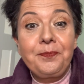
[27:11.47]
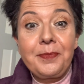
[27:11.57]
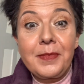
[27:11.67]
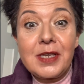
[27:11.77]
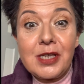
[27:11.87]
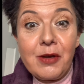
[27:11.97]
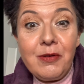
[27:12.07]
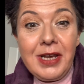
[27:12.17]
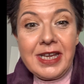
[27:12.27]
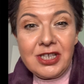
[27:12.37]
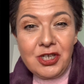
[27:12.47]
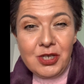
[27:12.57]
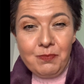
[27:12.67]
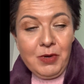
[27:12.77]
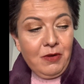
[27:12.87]
So let's just
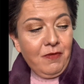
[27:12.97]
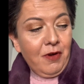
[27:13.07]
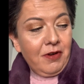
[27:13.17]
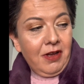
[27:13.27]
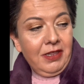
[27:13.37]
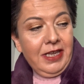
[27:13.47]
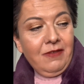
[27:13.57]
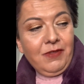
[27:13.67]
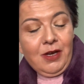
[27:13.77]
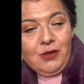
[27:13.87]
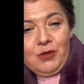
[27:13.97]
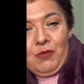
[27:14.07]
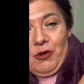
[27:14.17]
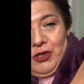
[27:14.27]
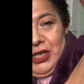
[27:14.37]
move on. I'll leave those
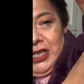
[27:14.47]
swatches